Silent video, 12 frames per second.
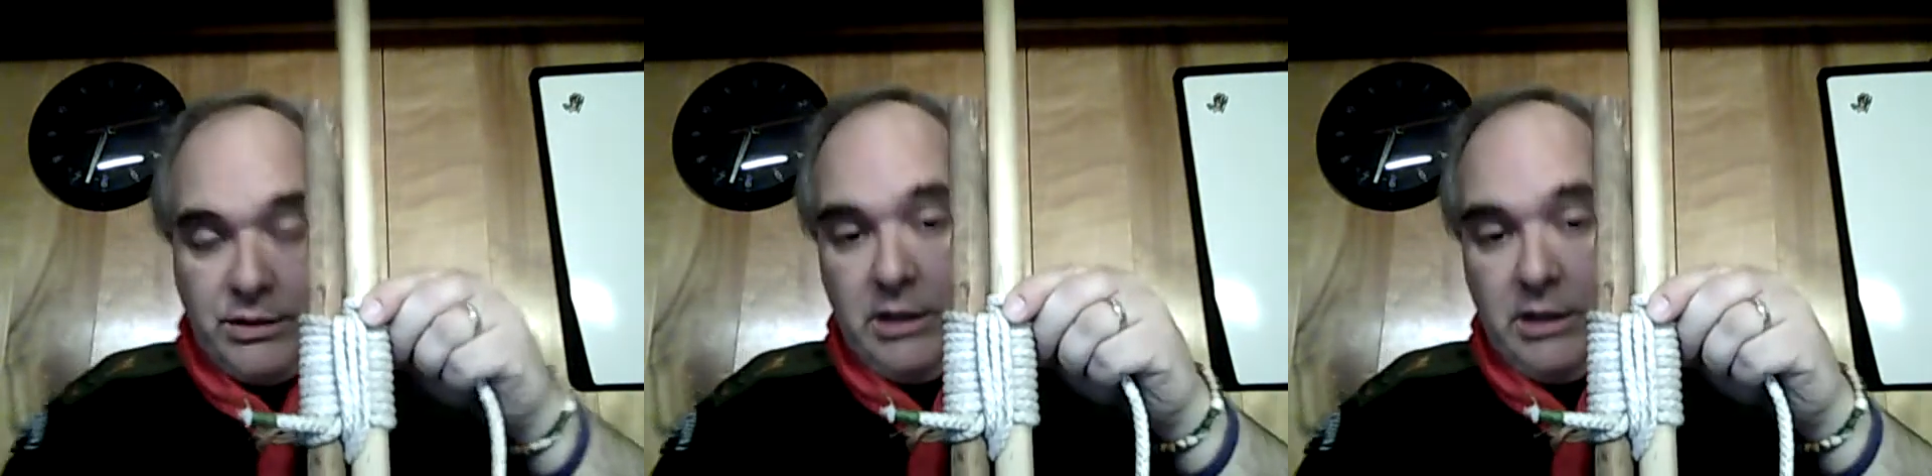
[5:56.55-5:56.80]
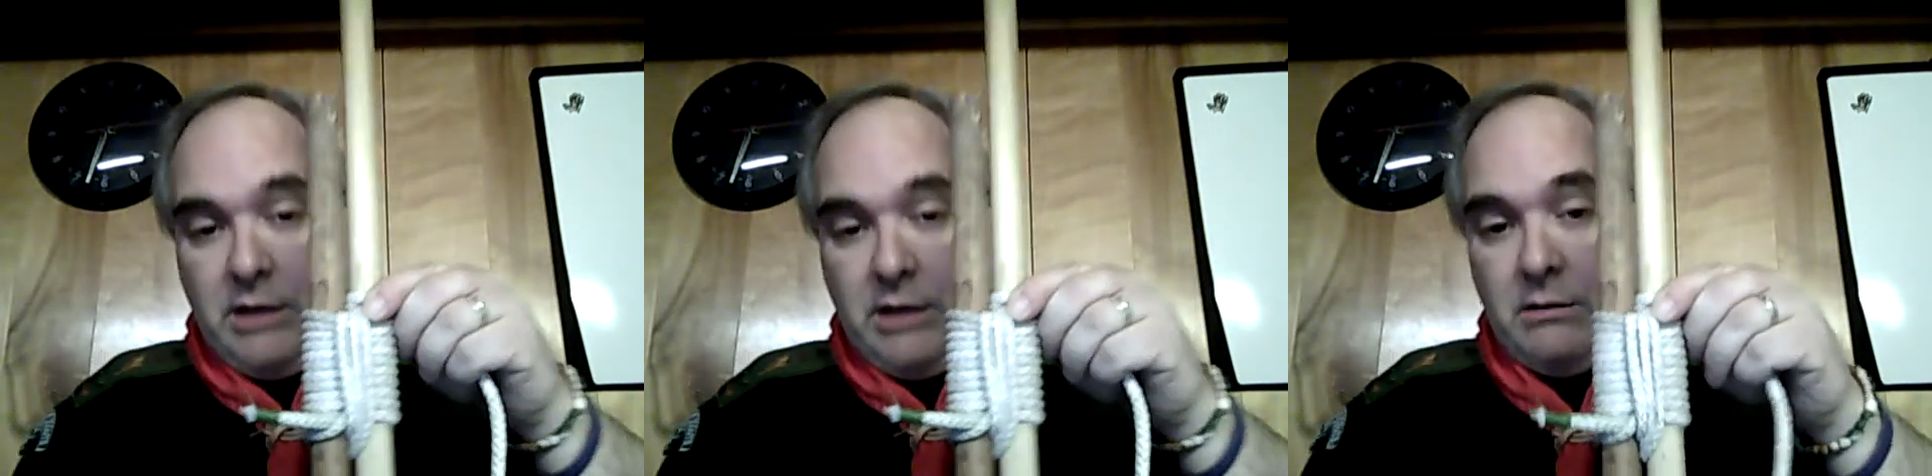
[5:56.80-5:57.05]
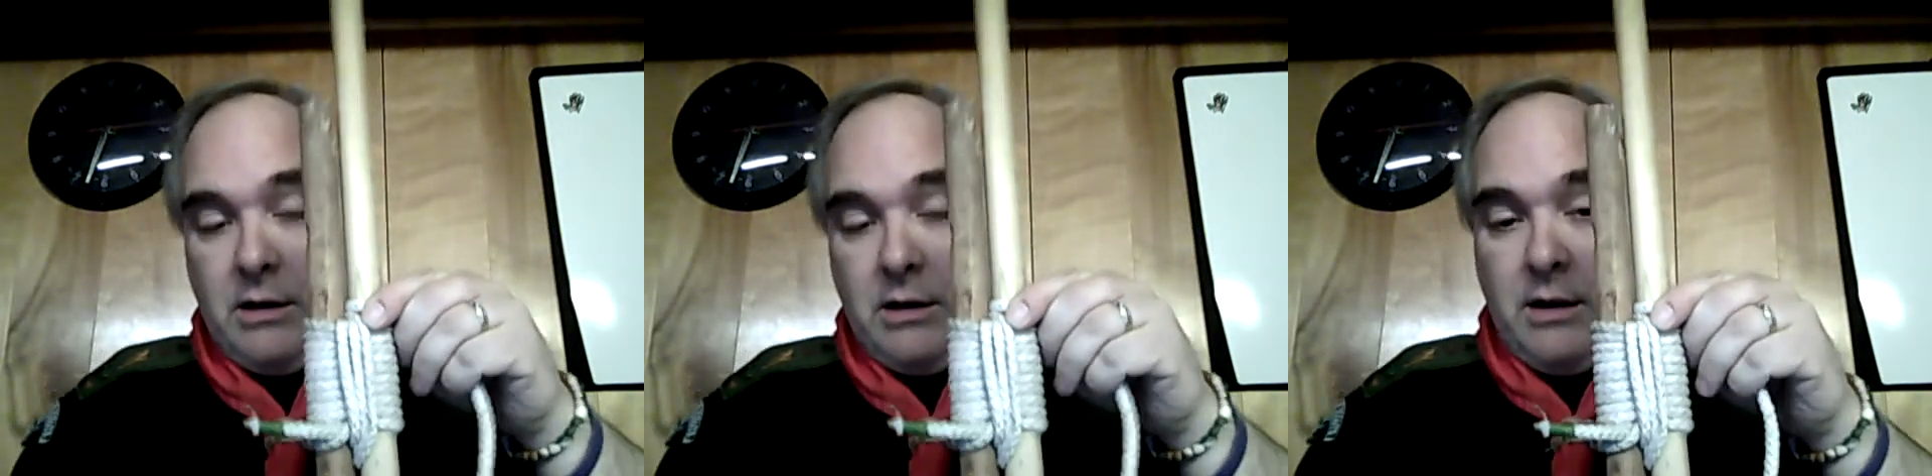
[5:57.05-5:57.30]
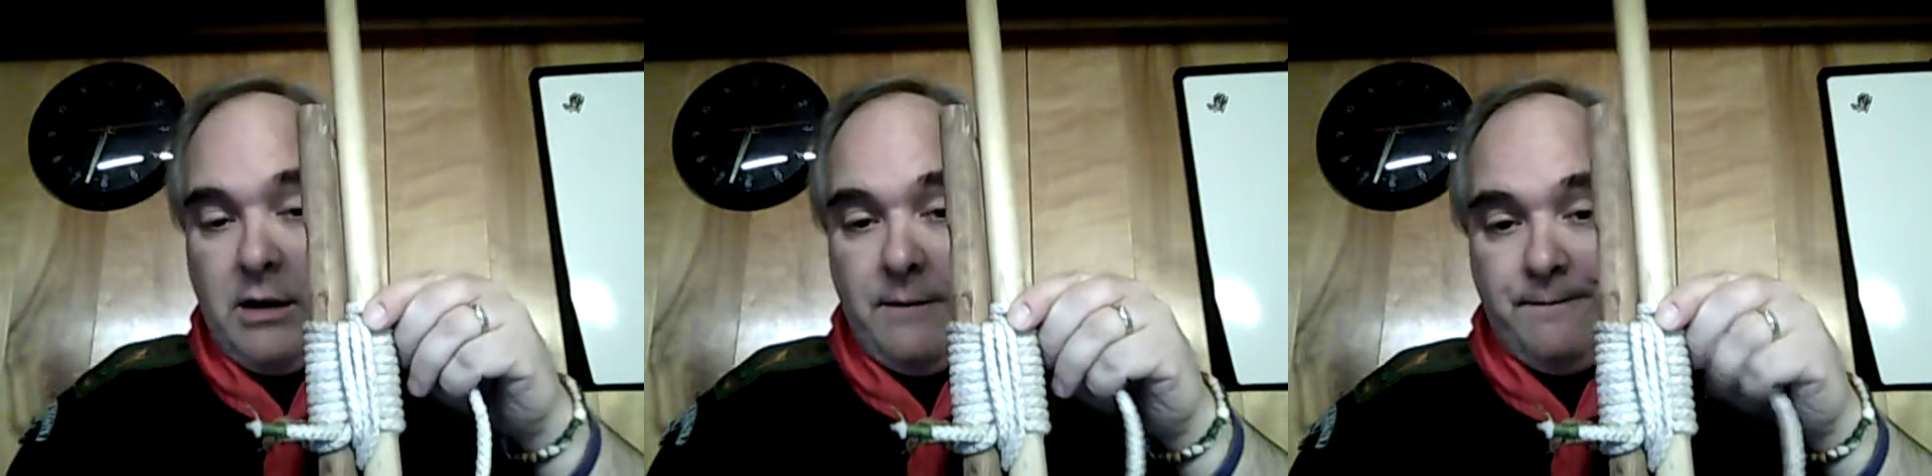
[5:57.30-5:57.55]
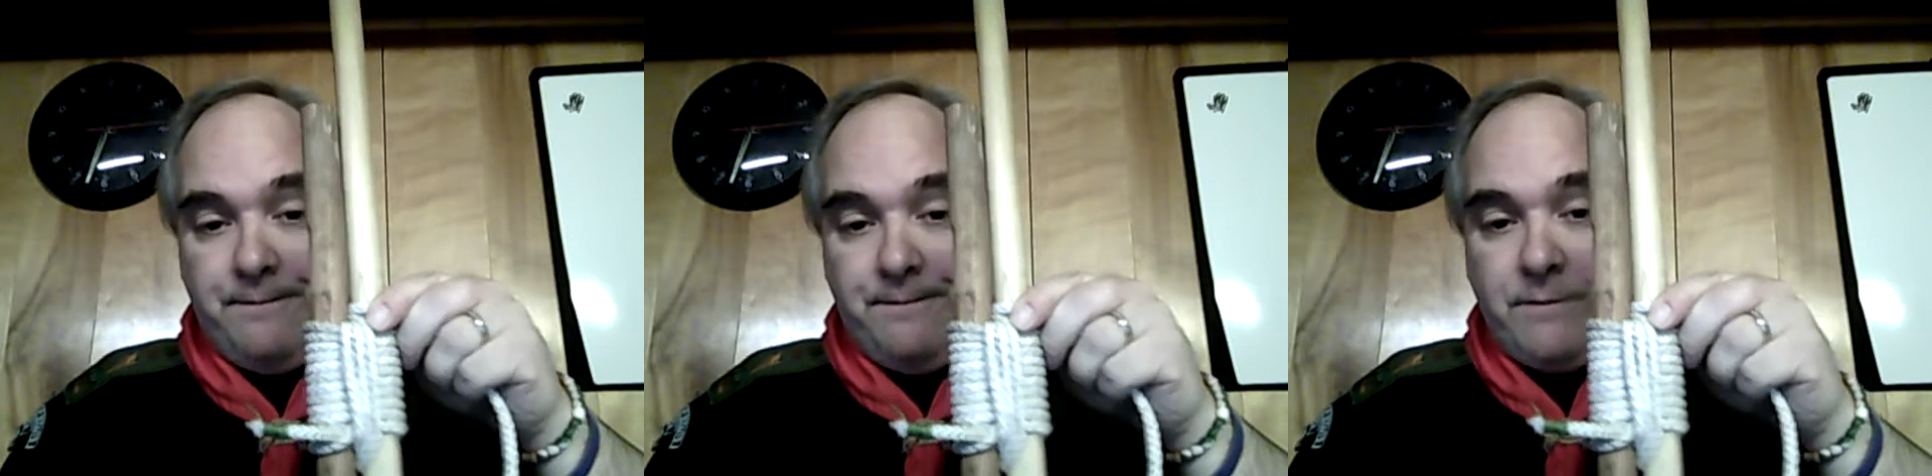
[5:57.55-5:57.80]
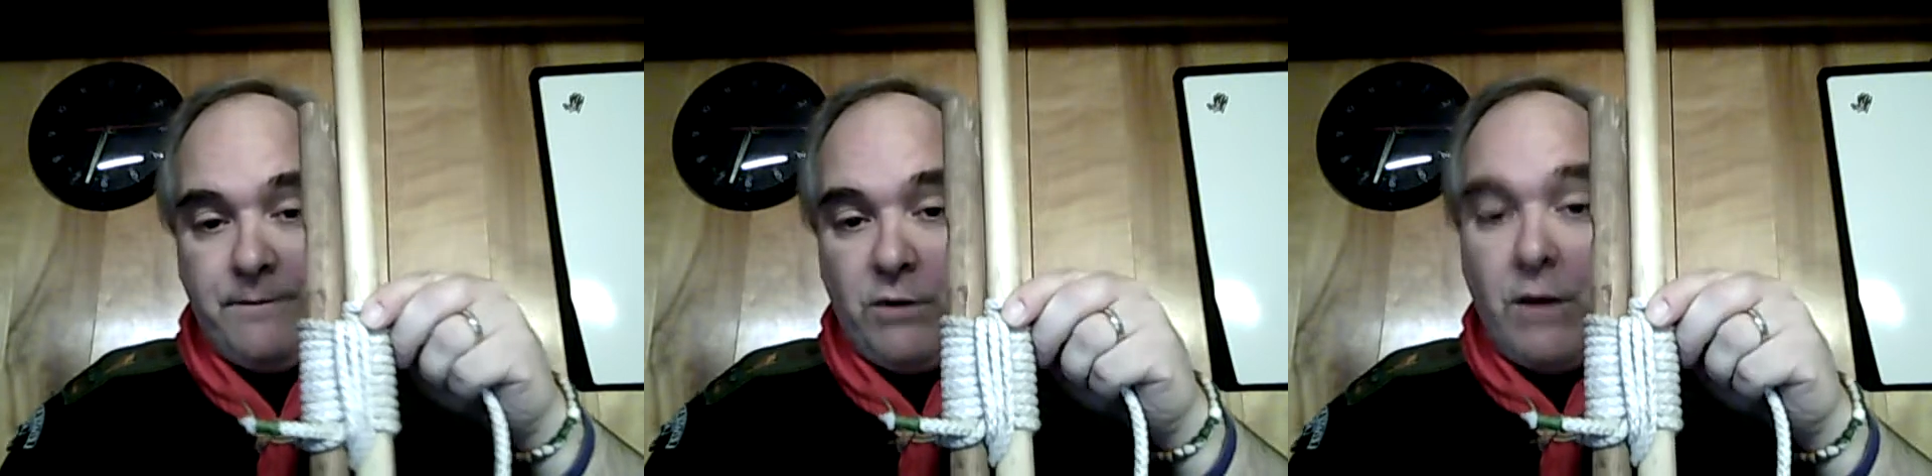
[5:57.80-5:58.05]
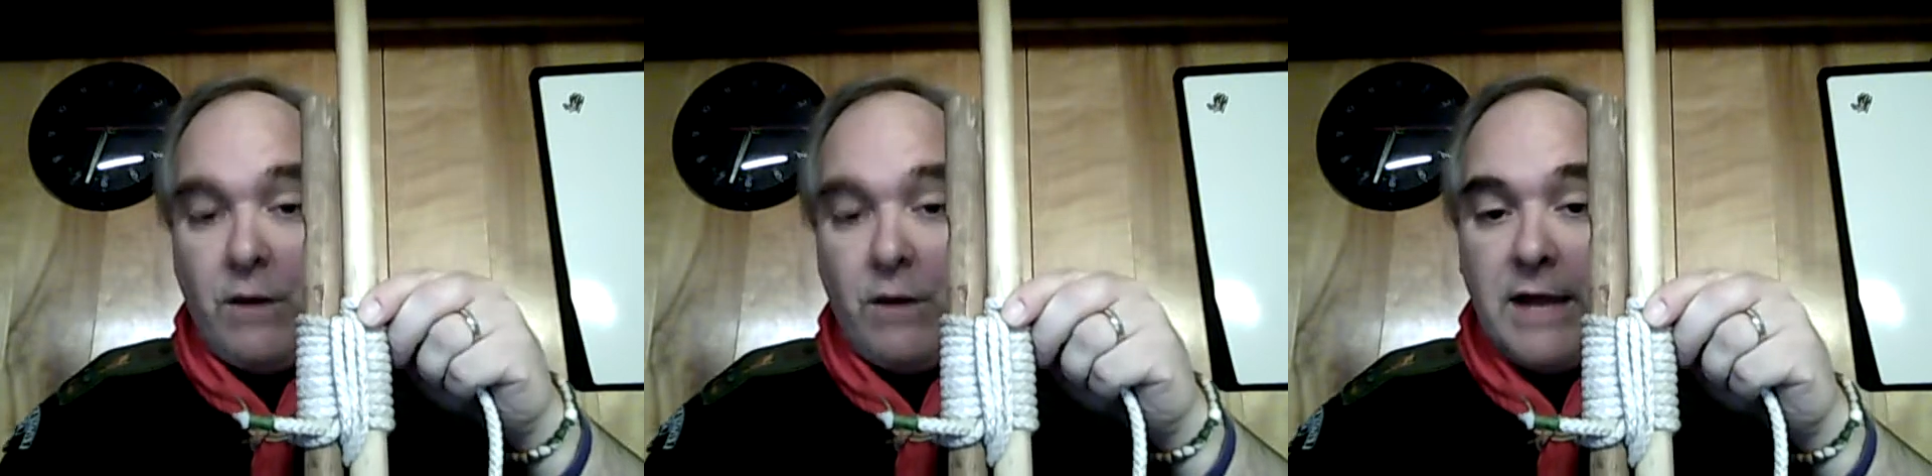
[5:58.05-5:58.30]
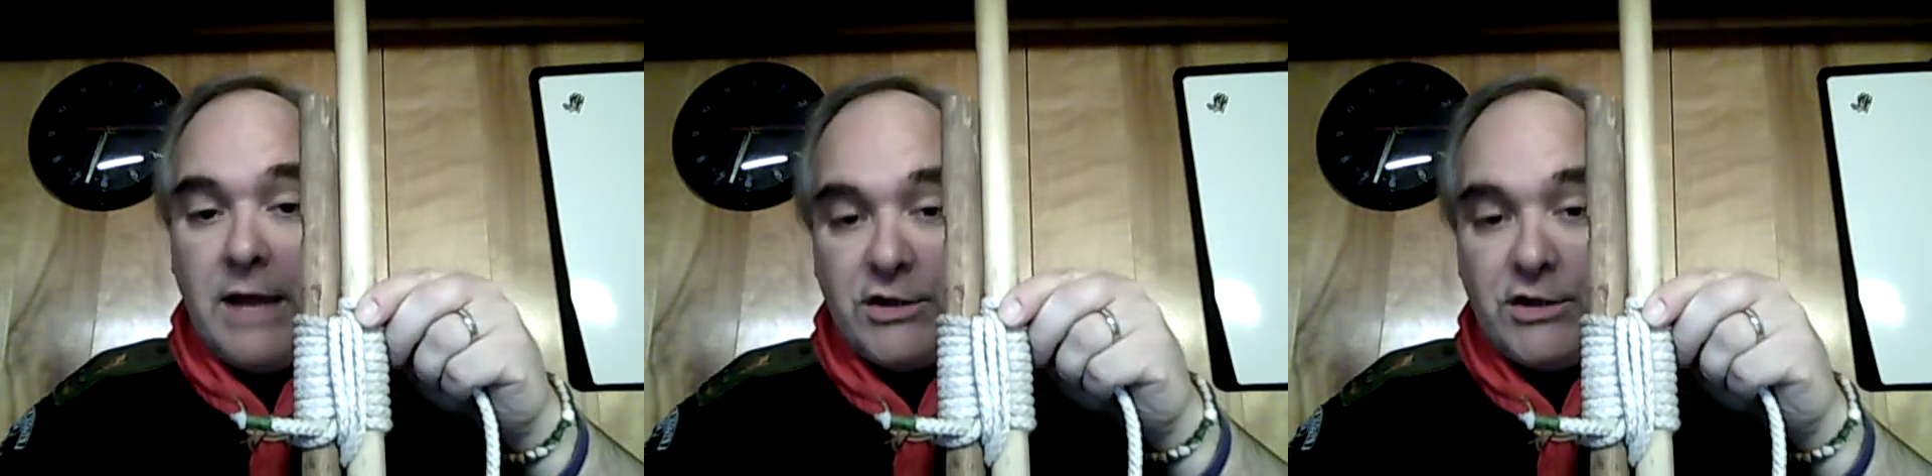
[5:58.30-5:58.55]
the
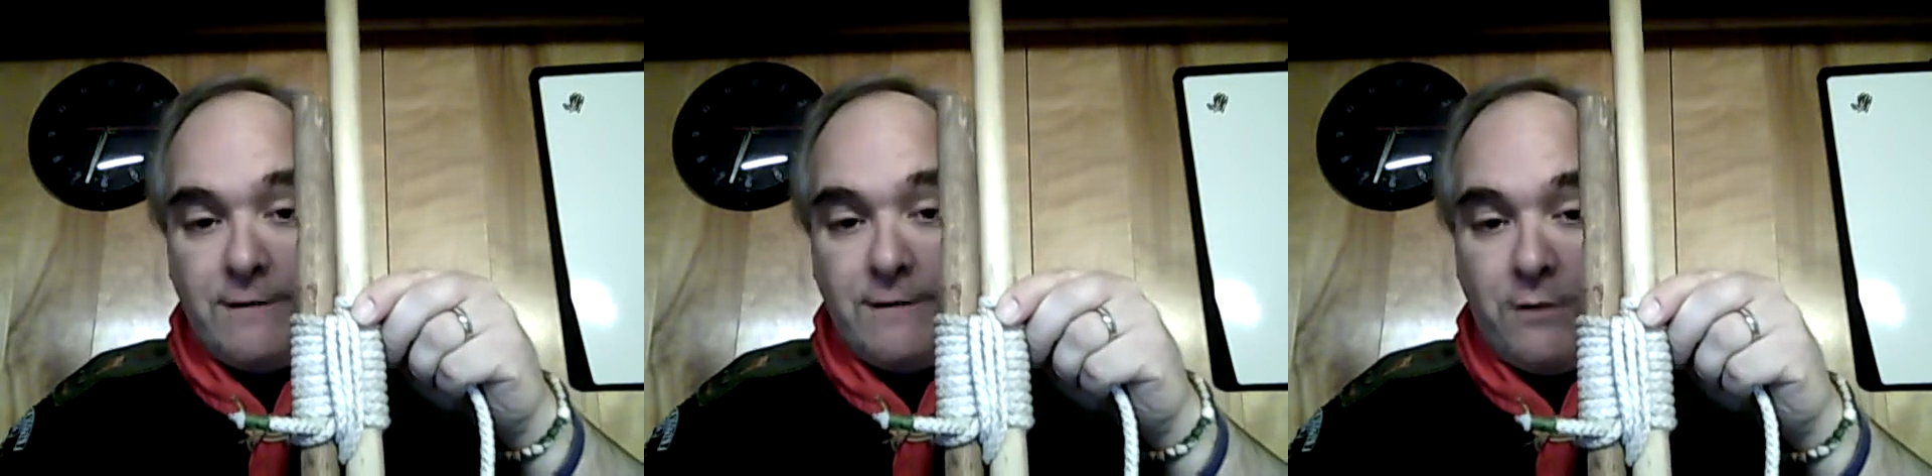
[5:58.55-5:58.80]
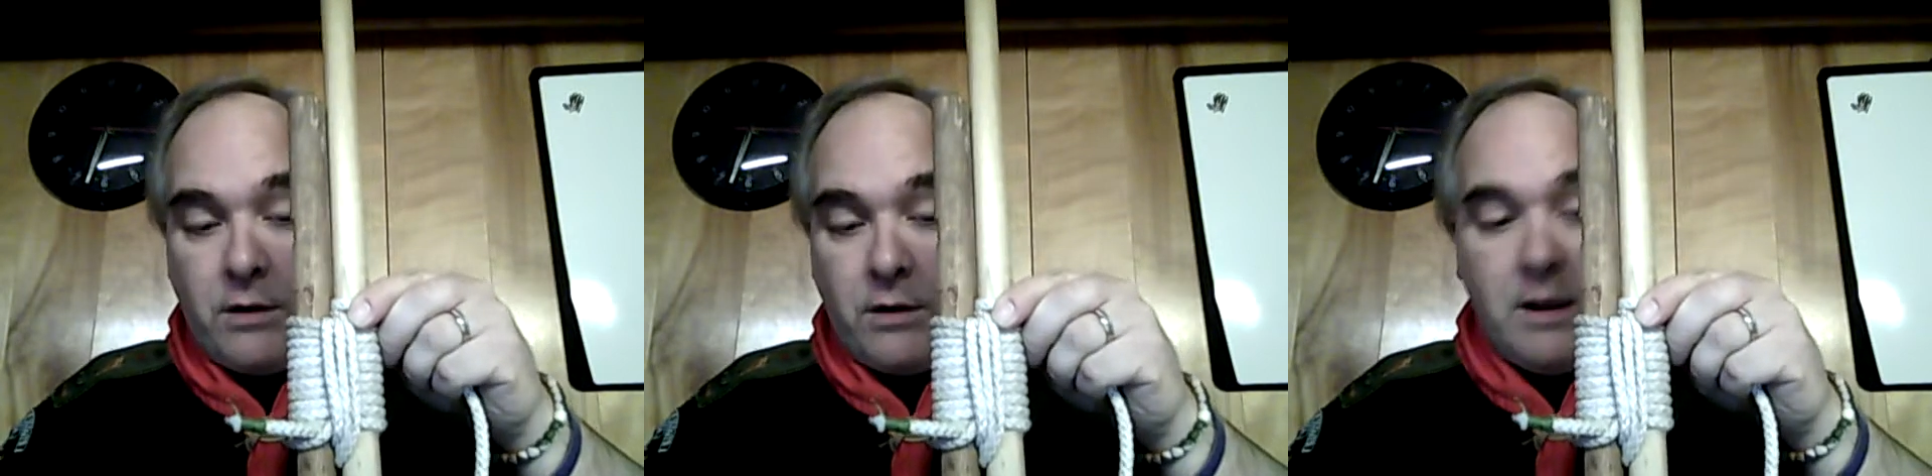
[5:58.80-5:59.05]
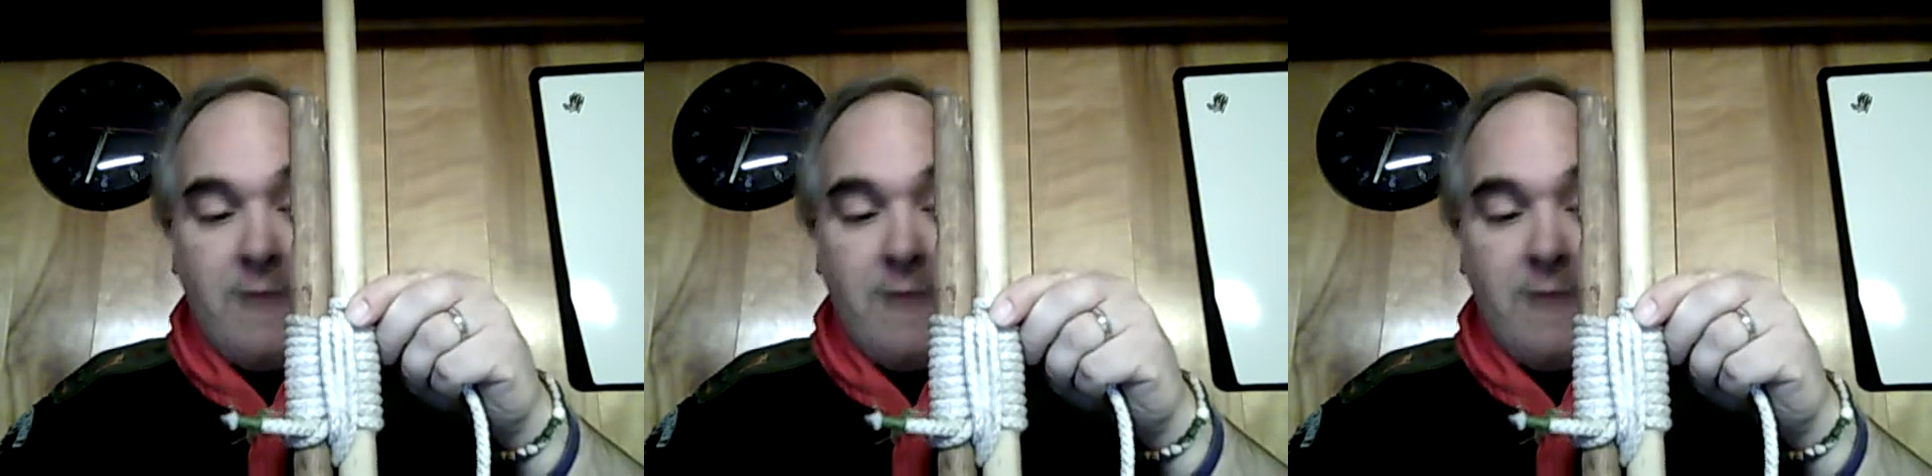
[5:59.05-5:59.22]
round lashing for.